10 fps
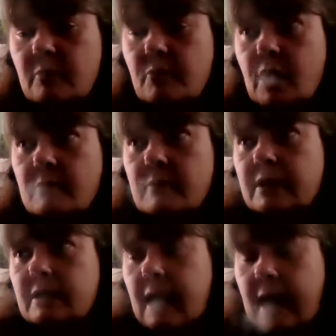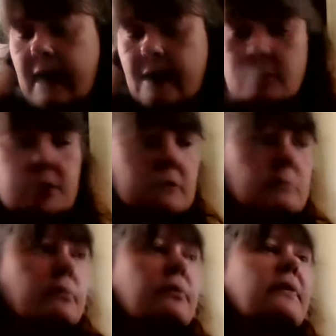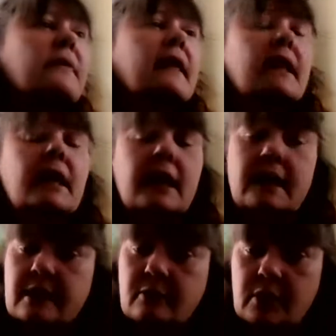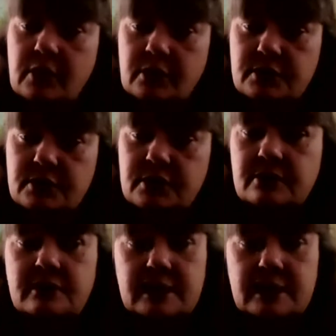We brought them into the house, and they weren't used to